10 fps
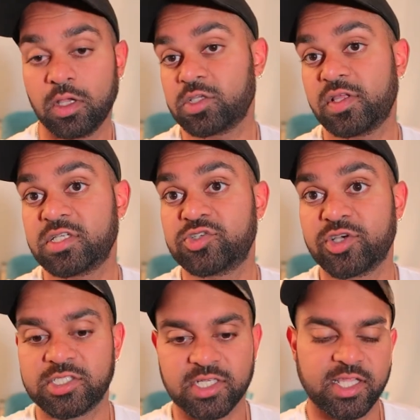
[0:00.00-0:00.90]
So that's
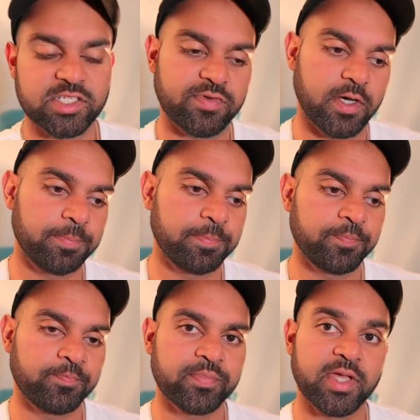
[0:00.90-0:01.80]
interesting and that's fun,
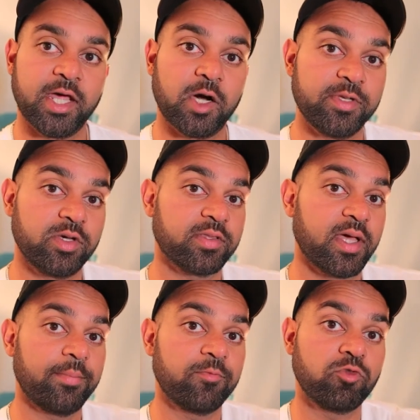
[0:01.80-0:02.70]
and I'll be doing
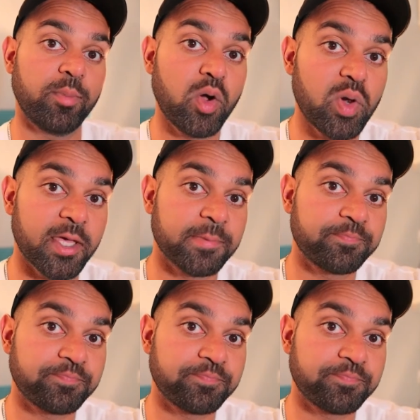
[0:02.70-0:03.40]
that remotely